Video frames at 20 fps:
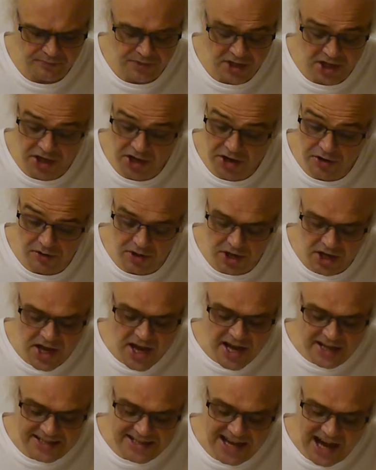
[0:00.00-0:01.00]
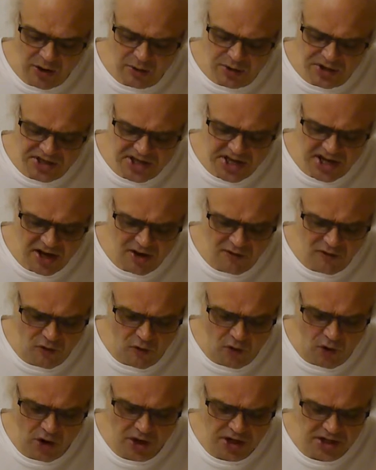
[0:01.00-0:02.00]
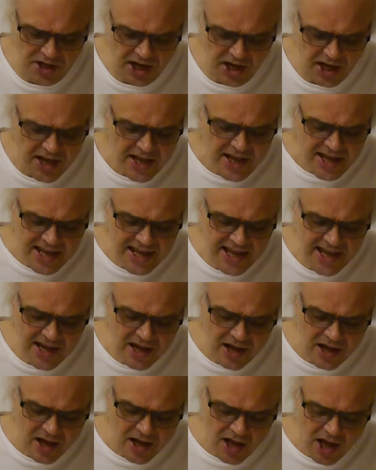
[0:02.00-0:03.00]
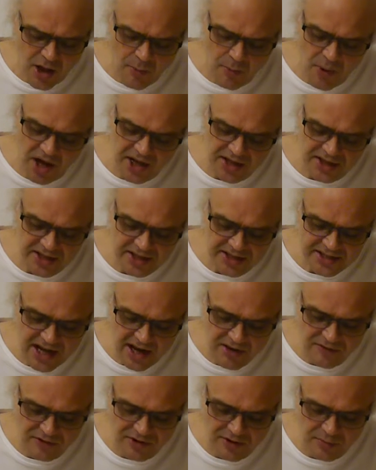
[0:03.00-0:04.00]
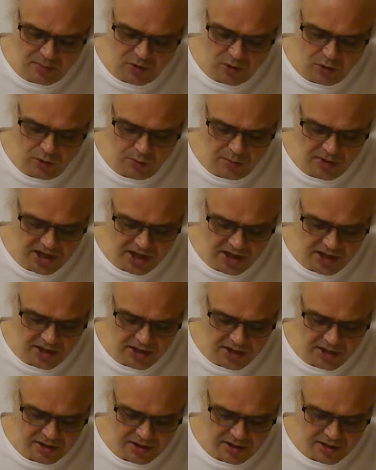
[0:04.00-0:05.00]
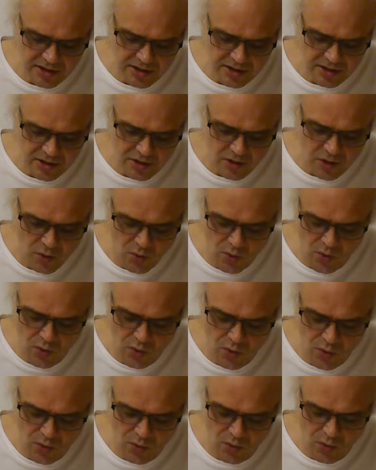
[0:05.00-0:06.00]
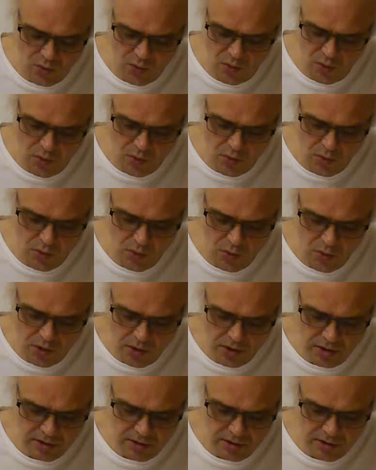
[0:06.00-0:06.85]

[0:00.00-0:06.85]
Here, down in California, here among the Daphne blooming. Cuckoo, cuckoo.